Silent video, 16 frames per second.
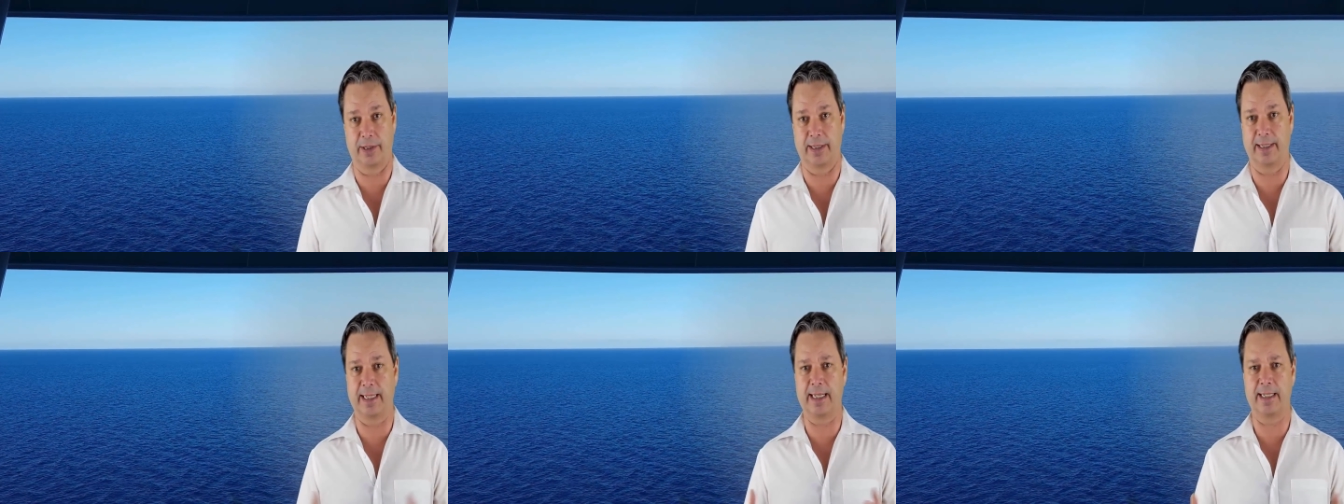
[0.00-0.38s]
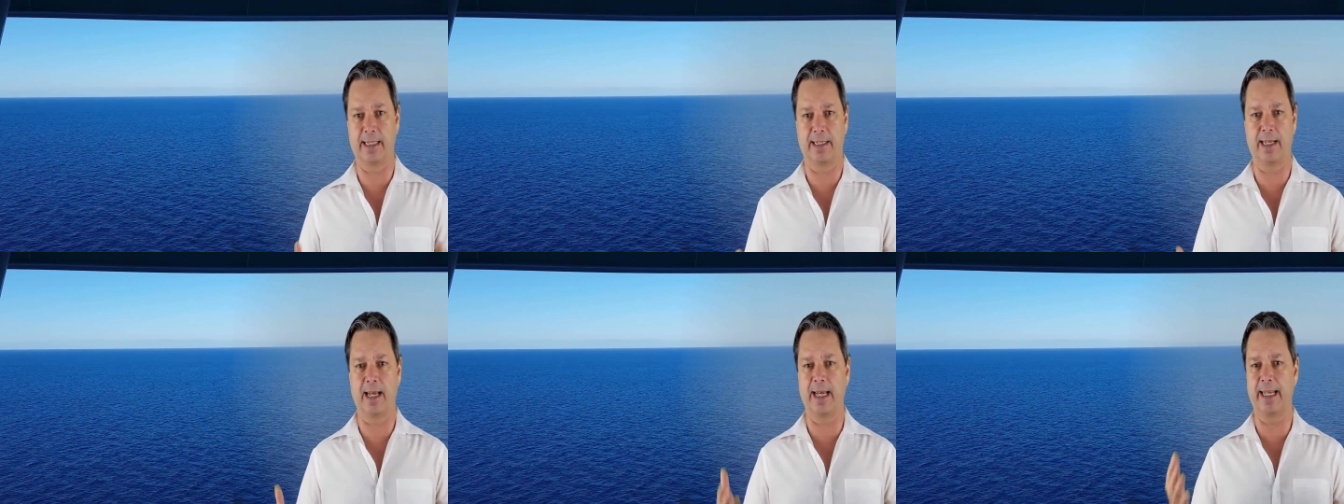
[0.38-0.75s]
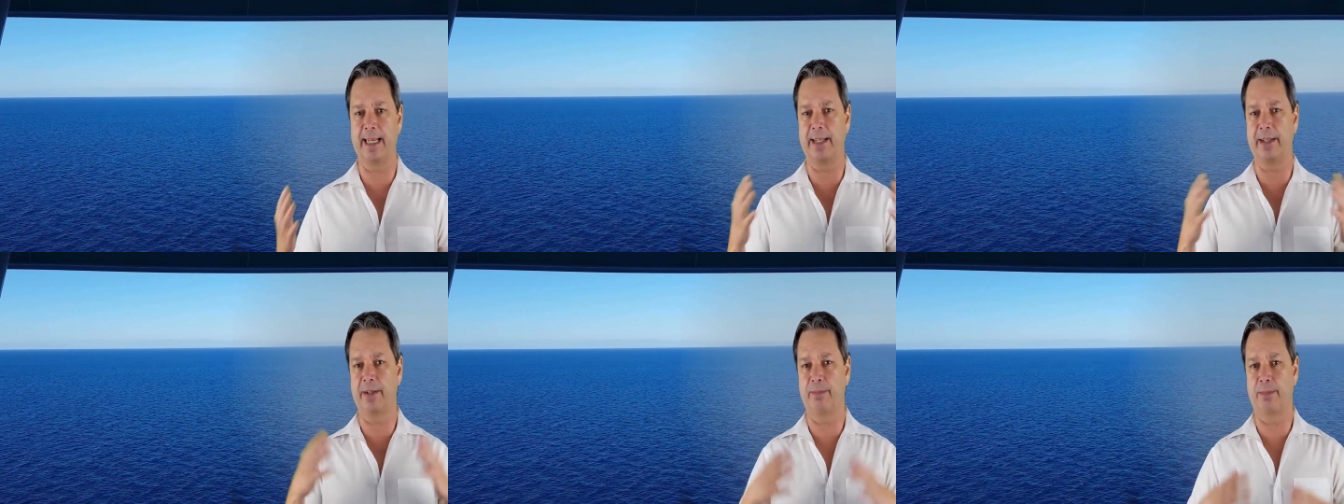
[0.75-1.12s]
And let's tie
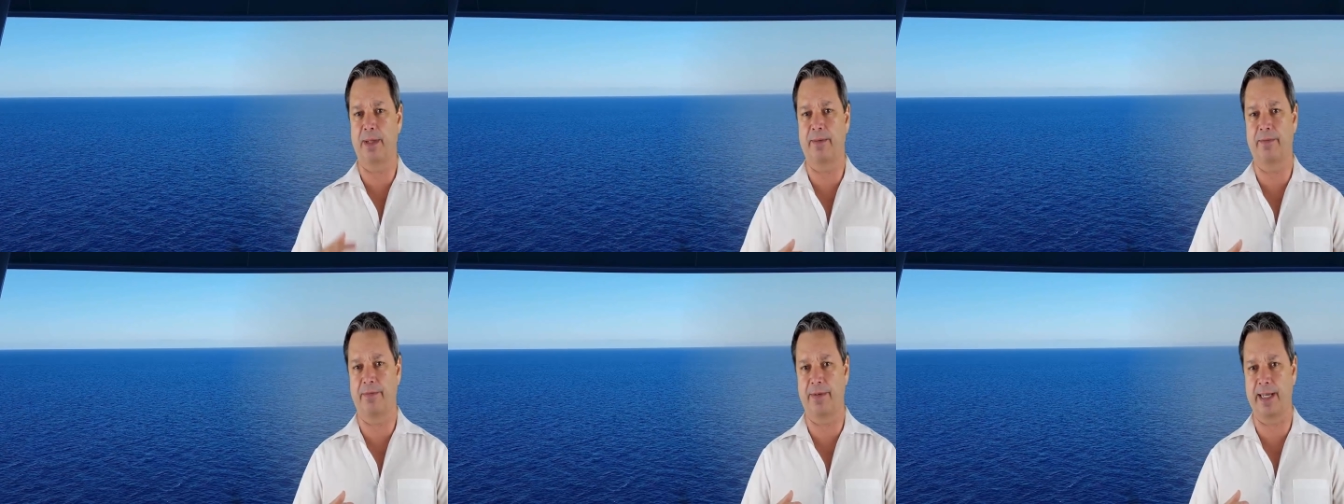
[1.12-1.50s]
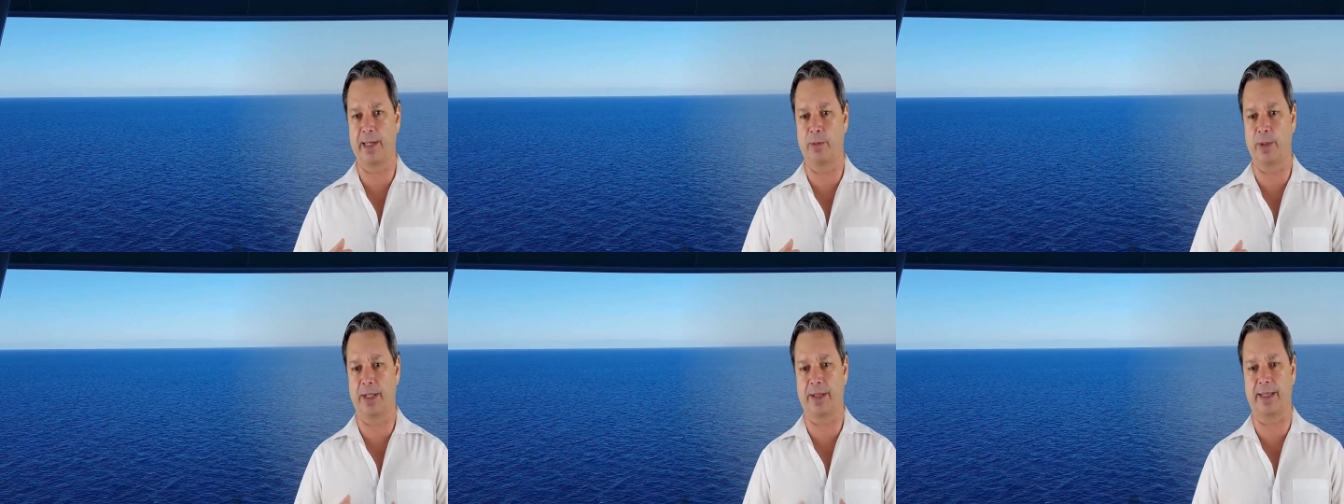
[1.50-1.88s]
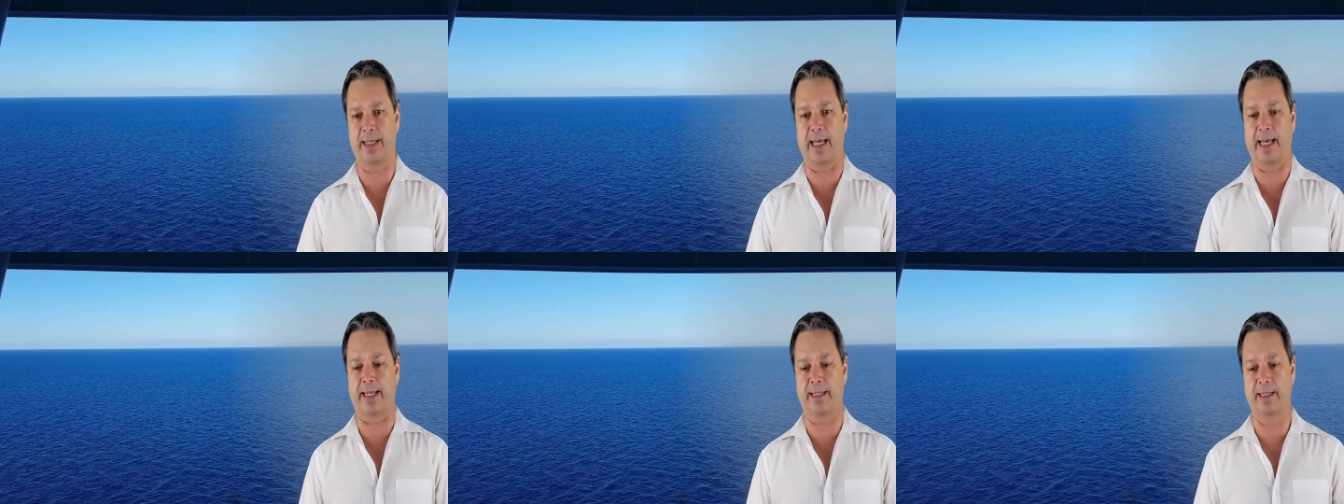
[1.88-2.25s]
in the buffet with
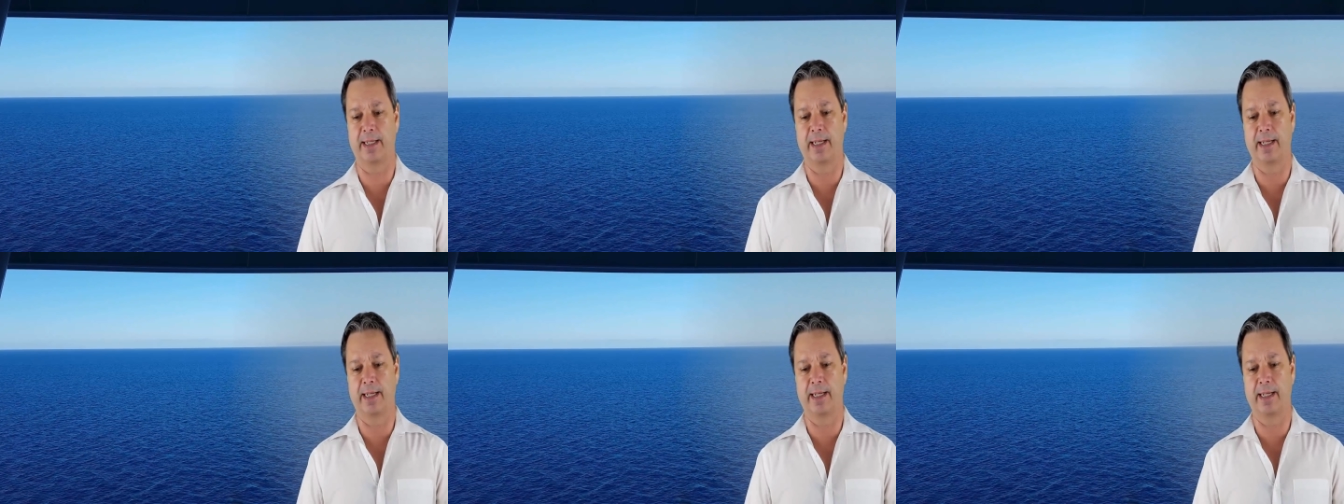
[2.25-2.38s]
that.